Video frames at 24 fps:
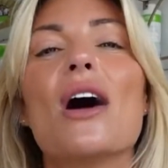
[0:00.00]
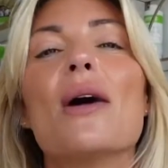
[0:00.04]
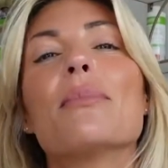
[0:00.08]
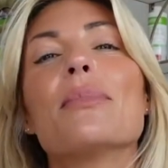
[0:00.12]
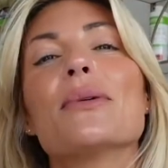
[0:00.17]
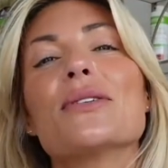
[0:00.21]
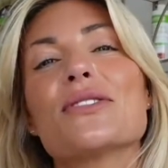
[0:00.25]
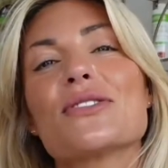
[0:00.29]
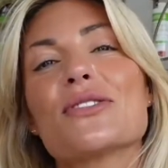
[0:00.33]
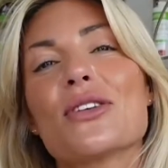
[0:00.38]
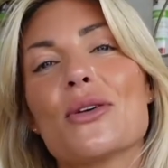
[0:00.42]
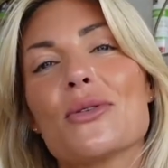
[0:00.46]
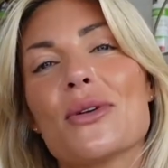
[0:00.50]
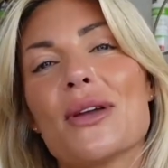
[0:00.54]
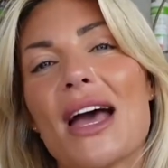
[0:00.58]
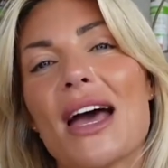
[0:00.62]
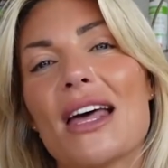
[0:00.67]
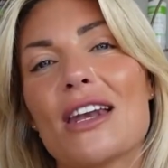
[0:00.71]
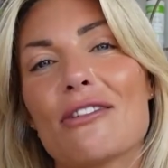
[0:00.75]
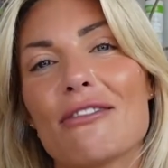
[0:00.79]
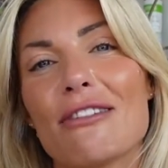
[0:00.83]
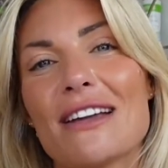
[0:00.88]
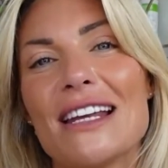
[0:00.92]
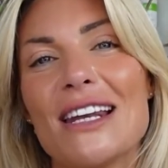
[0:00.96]
but so
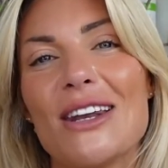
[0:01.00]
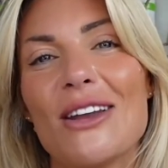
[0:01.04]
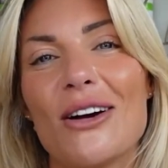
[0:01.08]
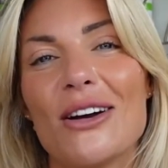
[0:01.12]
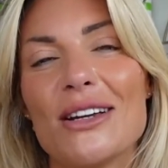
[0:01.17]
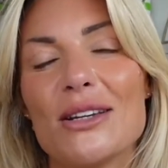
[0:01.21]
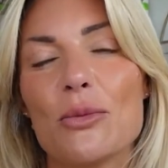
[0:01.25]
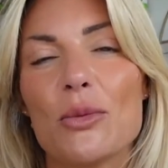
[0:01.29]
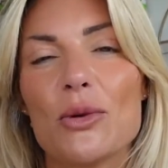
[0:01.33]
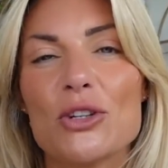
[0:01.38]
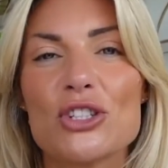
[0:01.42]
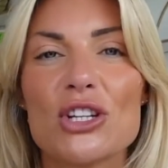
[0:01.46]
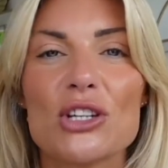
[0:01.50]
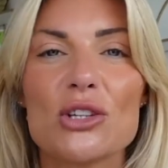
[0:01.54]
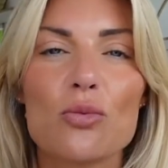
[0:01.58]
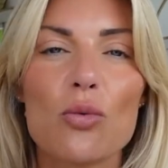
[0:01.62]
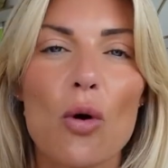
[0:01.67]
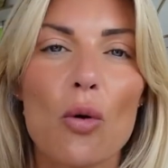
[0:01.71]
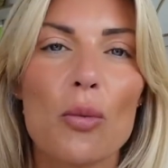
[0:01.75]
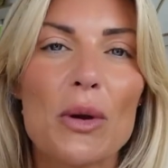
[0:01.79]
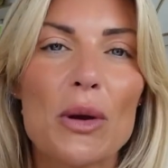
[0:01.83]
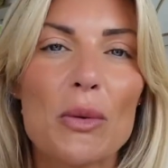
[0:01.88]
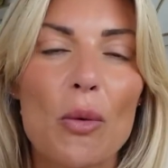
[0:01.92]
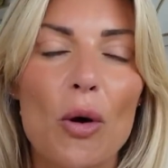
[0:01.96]
calorie light, which is
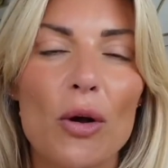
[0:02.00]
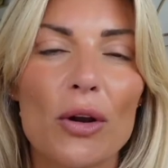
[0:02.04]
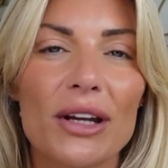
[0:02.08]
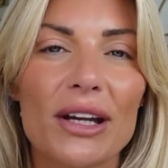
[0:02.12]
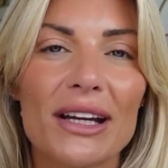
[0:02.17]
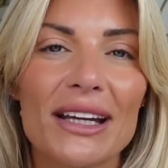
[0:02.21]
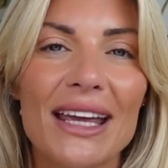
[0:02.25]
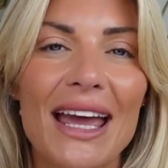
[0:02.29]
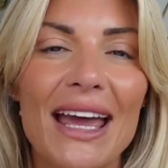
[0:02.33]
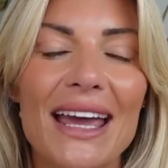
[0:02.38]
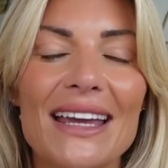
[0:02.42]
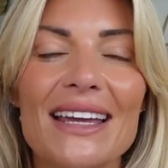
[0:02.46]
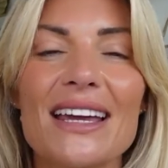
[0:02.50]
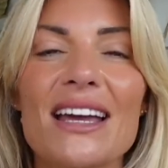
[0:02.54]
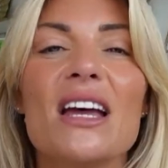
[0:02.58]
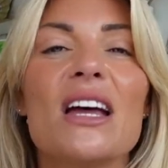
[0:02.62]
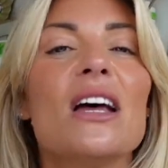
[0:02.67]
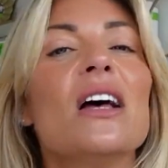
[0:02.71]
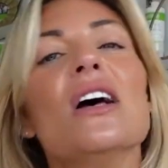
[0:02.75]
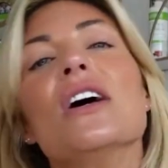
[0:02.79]
what we want, okay?